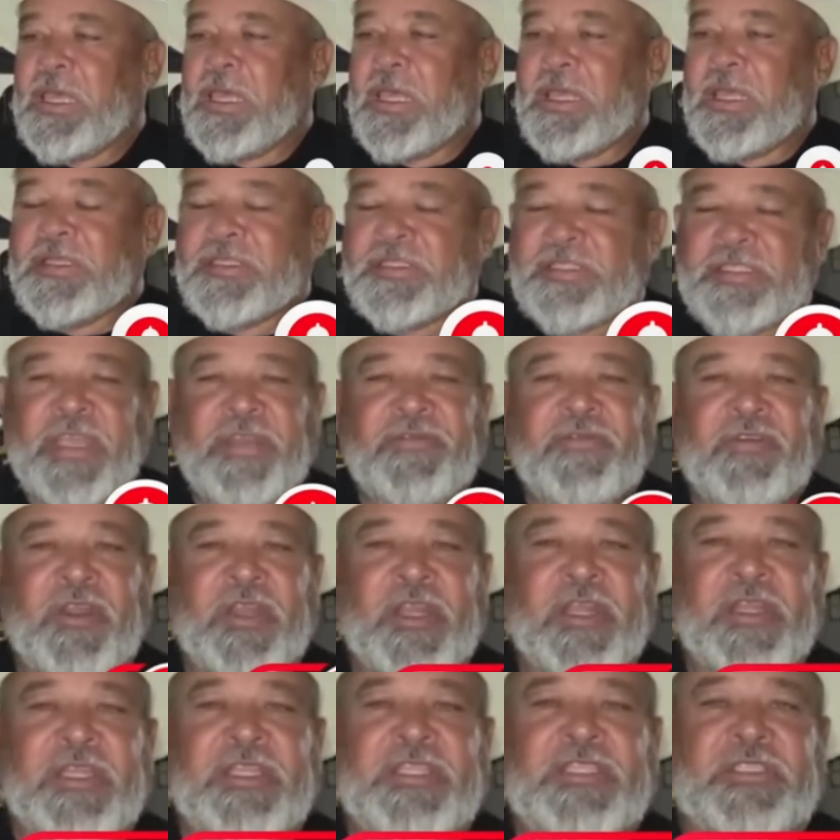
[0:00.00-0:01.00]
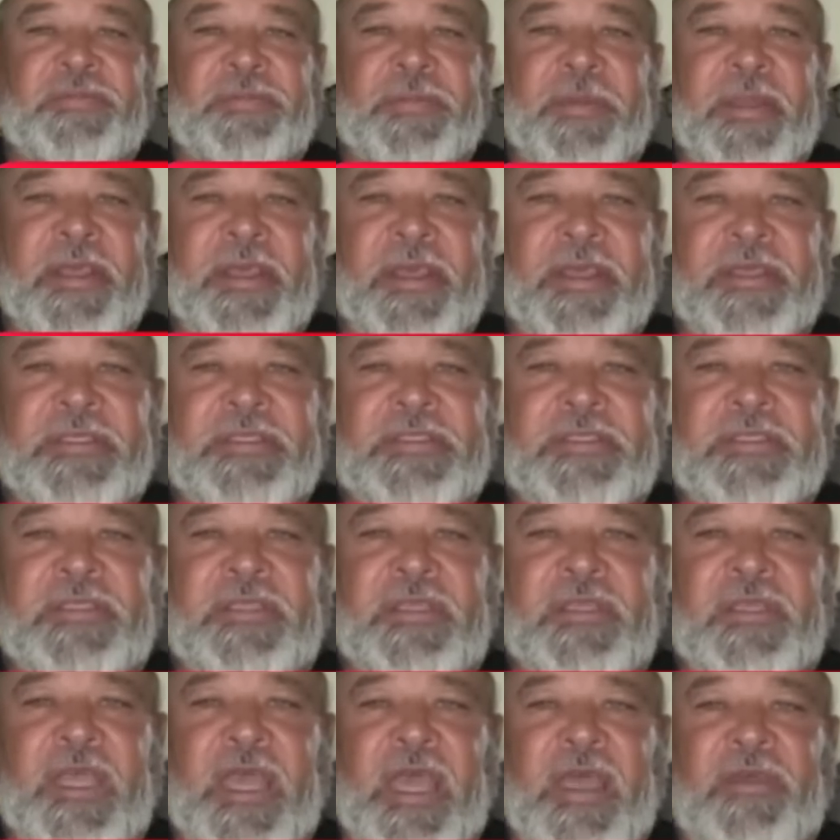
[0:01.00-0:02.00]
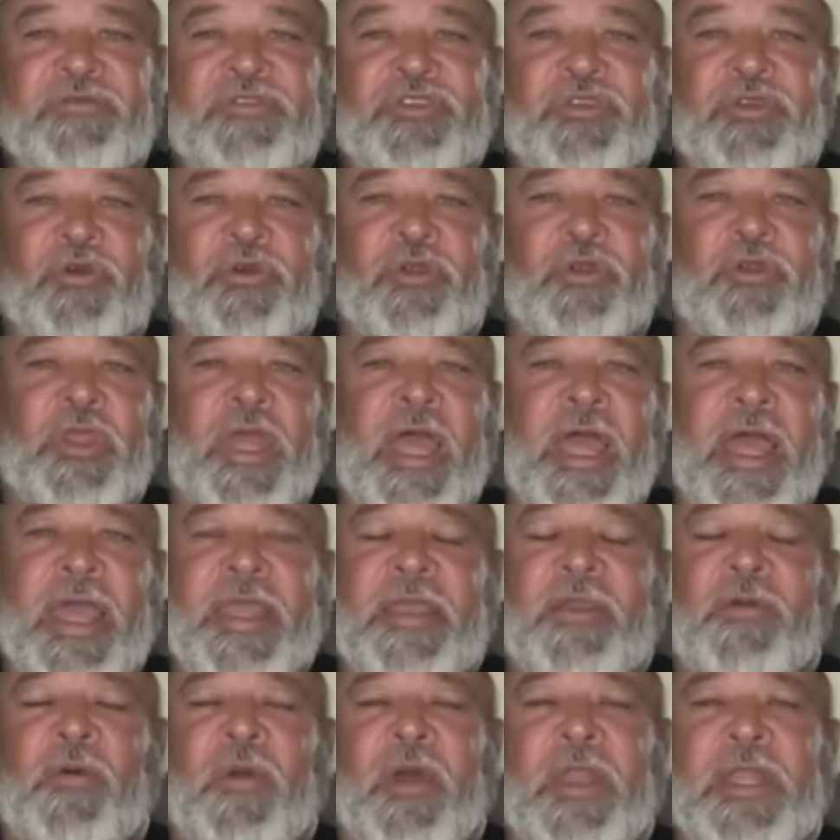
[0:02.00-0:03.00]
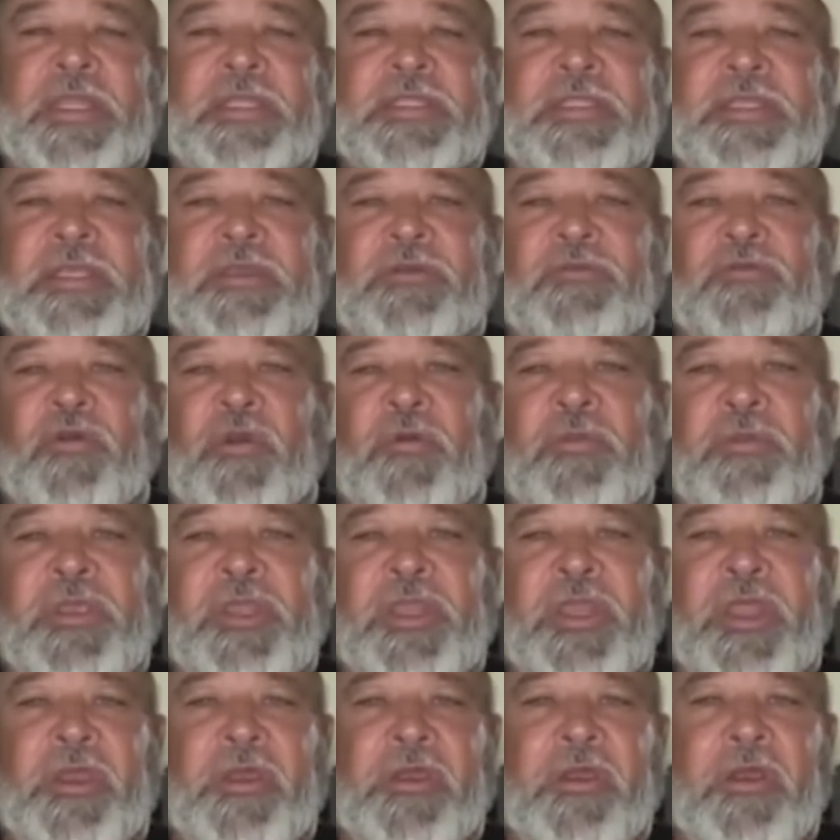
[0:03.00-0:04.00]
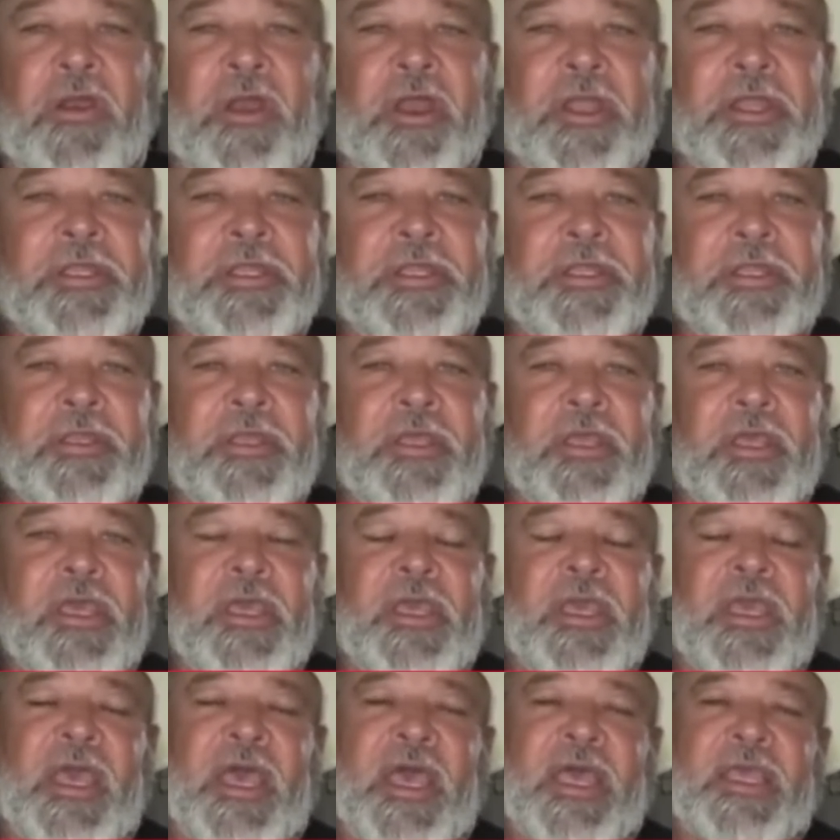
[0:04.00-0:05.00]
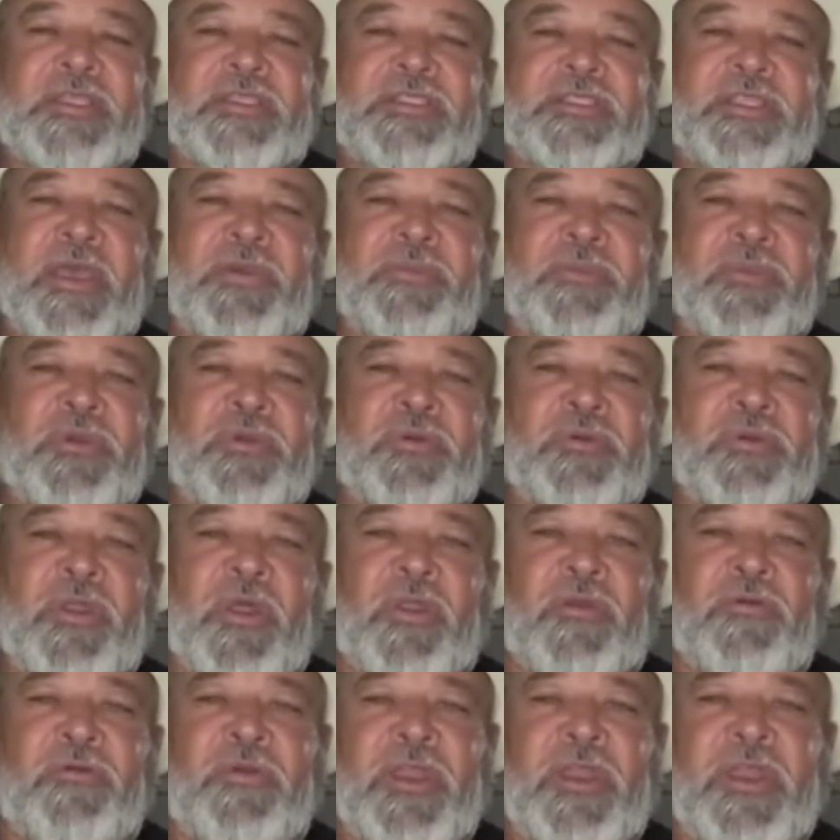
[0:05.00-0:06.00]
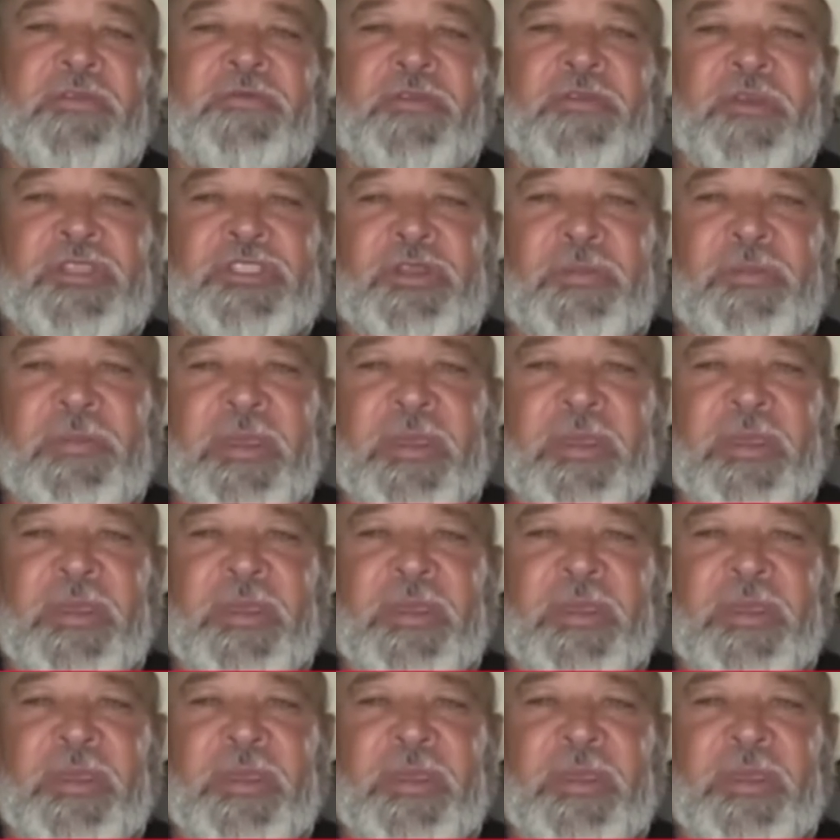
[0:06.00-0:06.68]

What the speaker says: Several of these players have shown high quality. Robinho Gordon has debuted already for Jamaica.